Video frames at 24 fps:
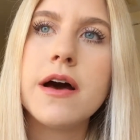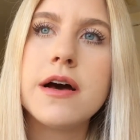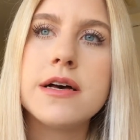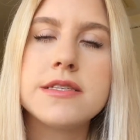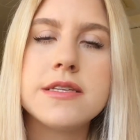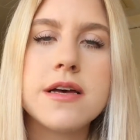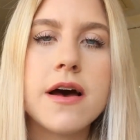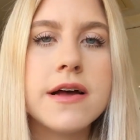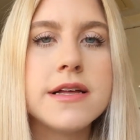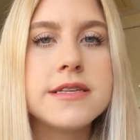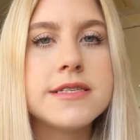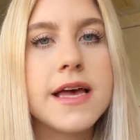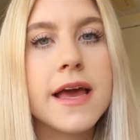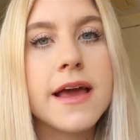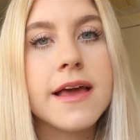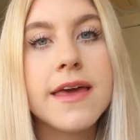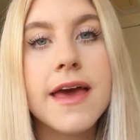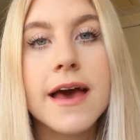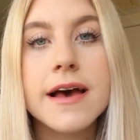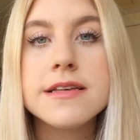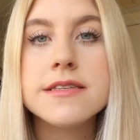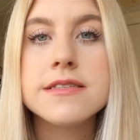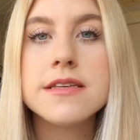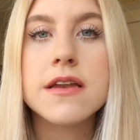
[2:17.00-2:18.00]
I started saying
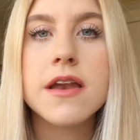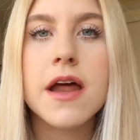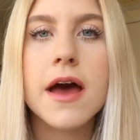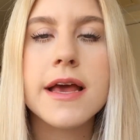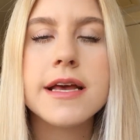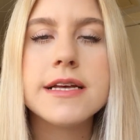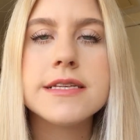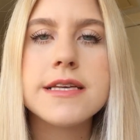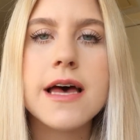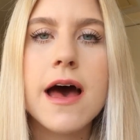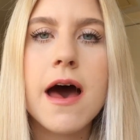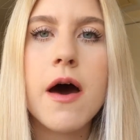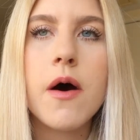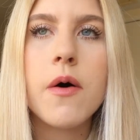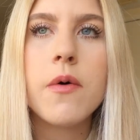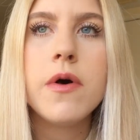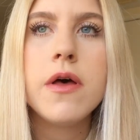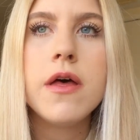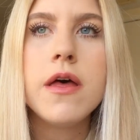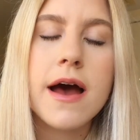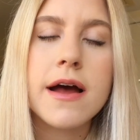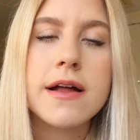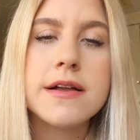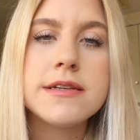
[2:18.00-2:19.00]
yes to nights out,
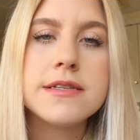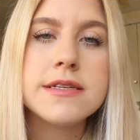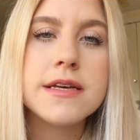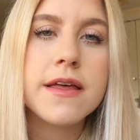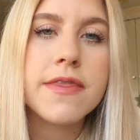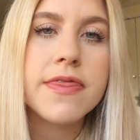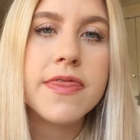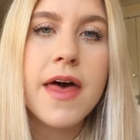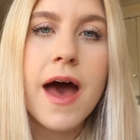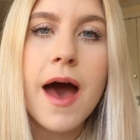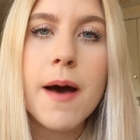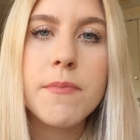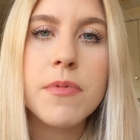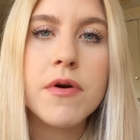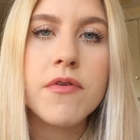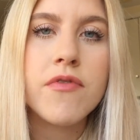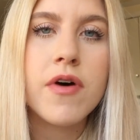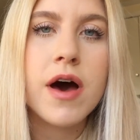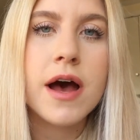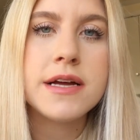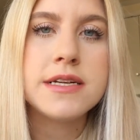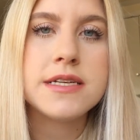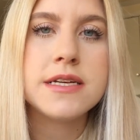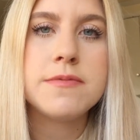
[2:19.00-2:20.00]
and that
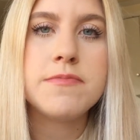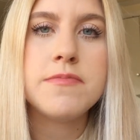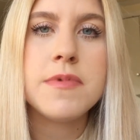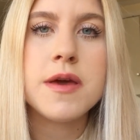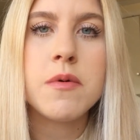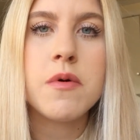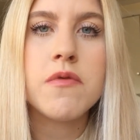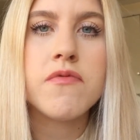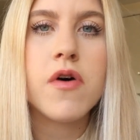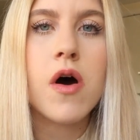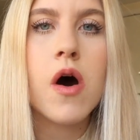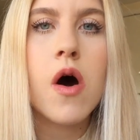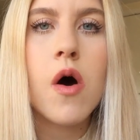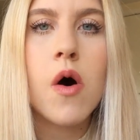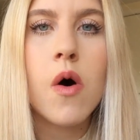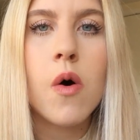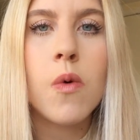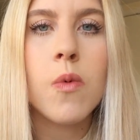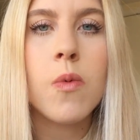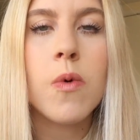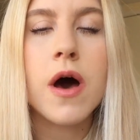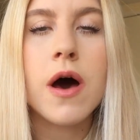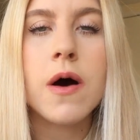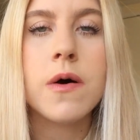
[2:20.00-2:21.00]
provided me with a
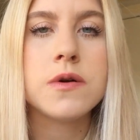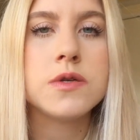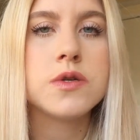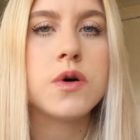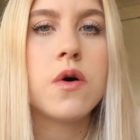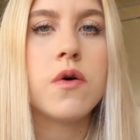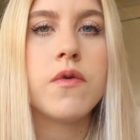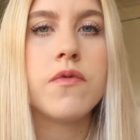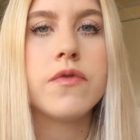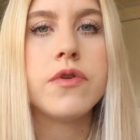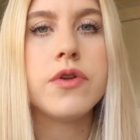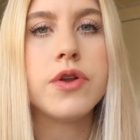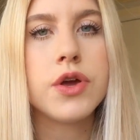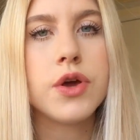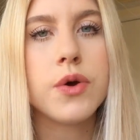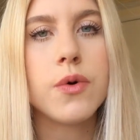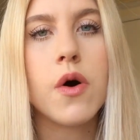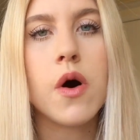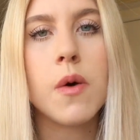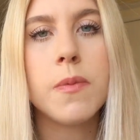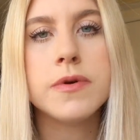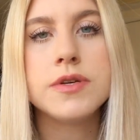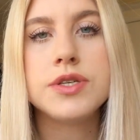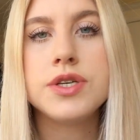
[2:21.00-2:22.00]
whole world of new
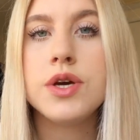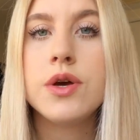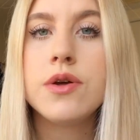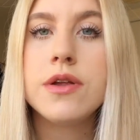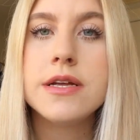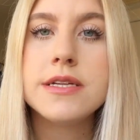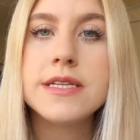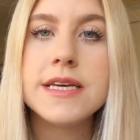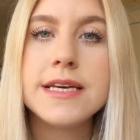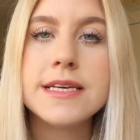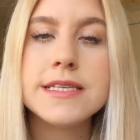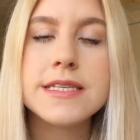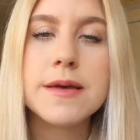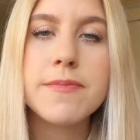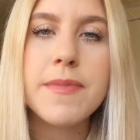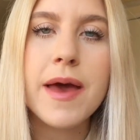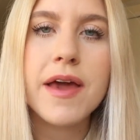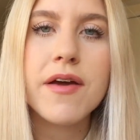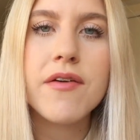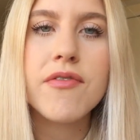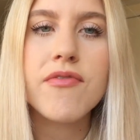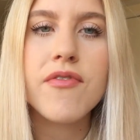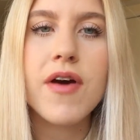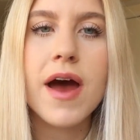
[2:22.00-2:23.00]
opportunities to
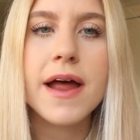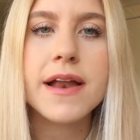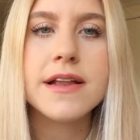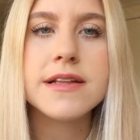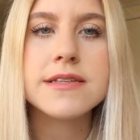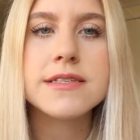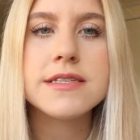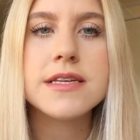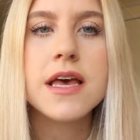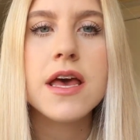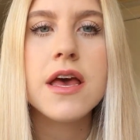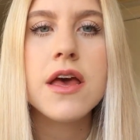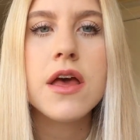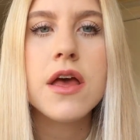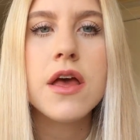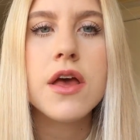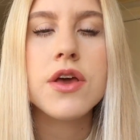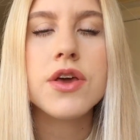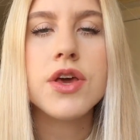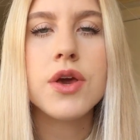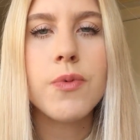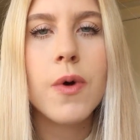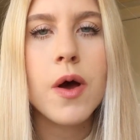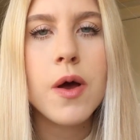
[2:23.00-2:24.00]
make friends.
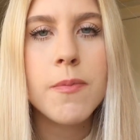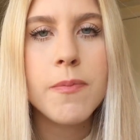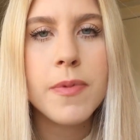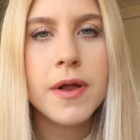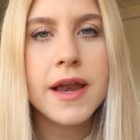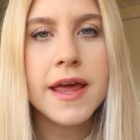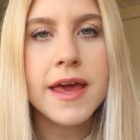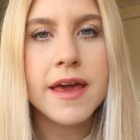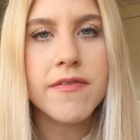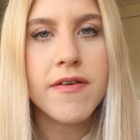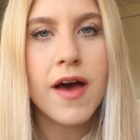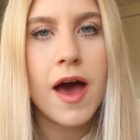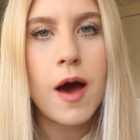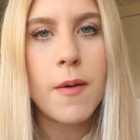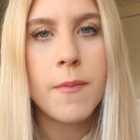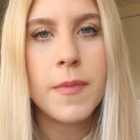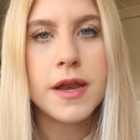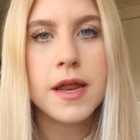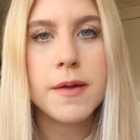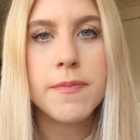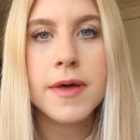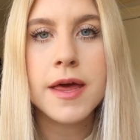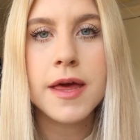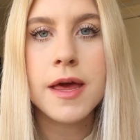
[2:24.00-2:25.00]
You won't believe how
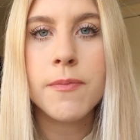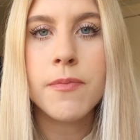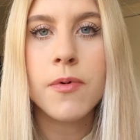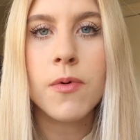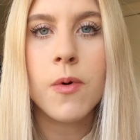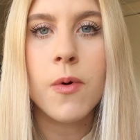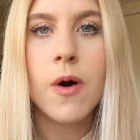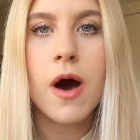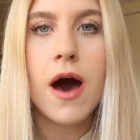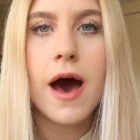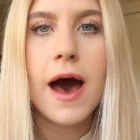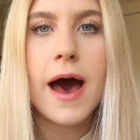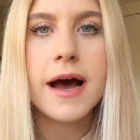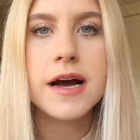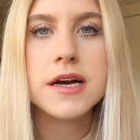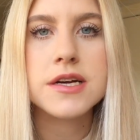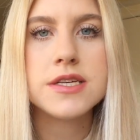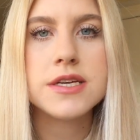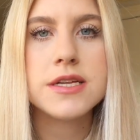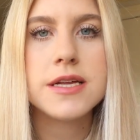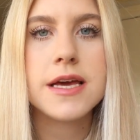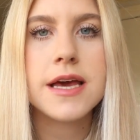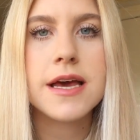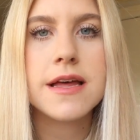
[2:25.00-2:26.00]
many people are
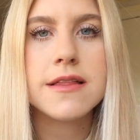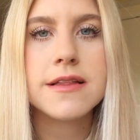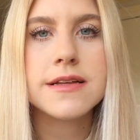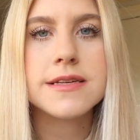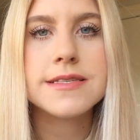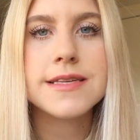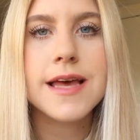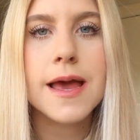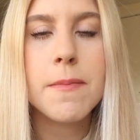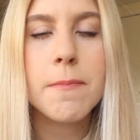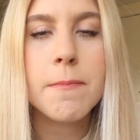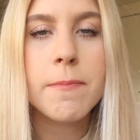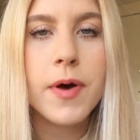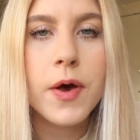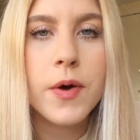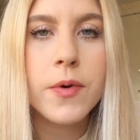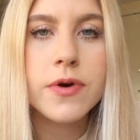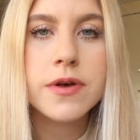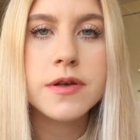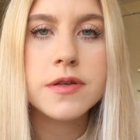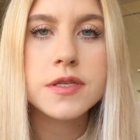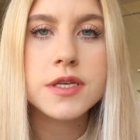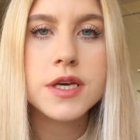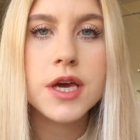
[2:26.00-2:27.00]
actually in the same boat
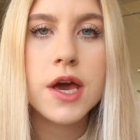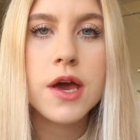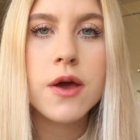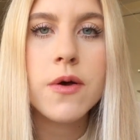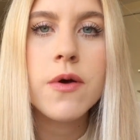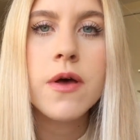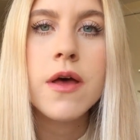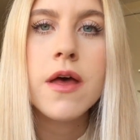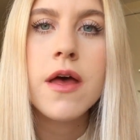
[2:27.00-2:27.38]
as you.